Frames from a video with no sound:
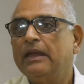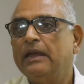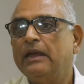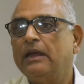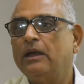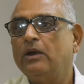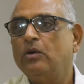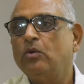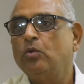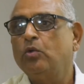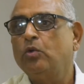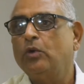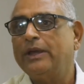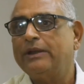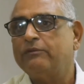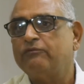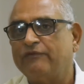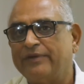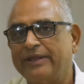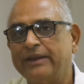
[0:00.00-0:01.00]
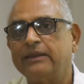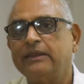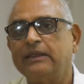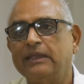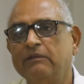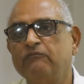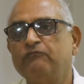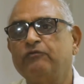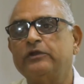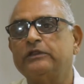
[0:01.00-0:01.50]
uh, who are
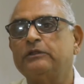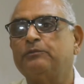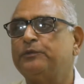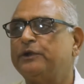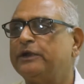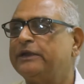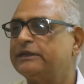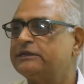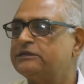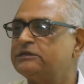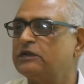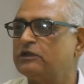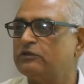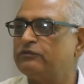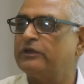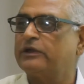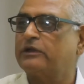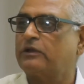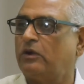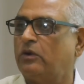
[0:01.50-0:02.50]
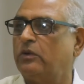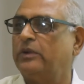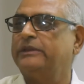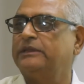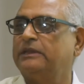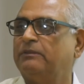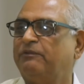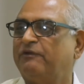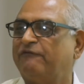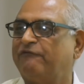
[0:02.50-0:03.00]
working for the protection of the cow
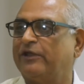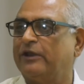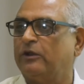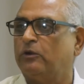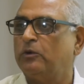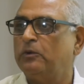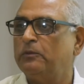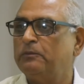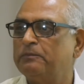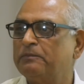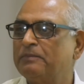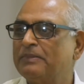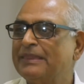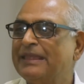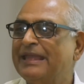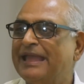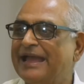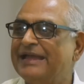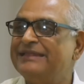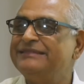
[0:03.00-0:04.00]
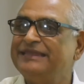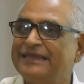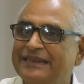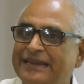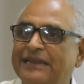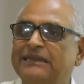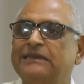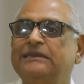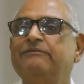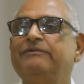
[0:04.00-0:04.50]
and the buffalo, and
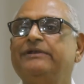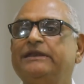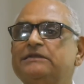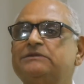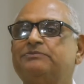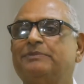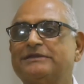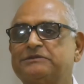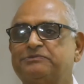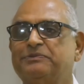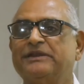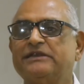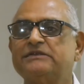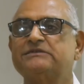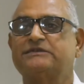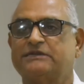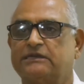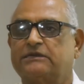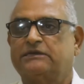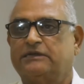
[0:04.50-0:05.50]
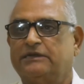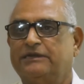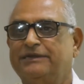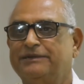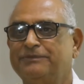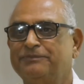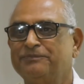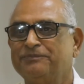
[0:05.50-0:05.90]
their activities must be restricted.